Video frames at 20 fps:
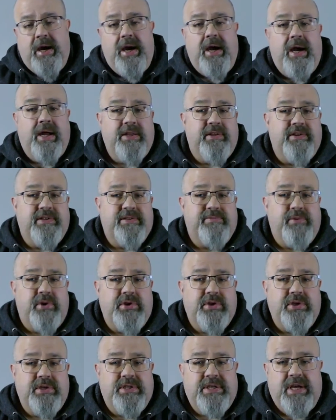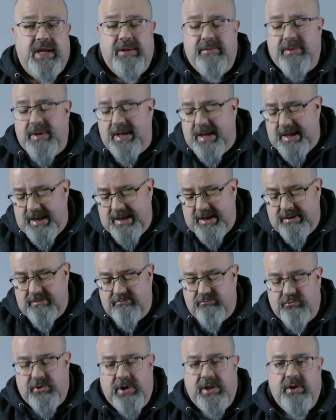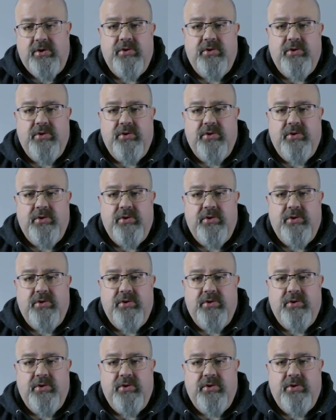Had a smashing time there, really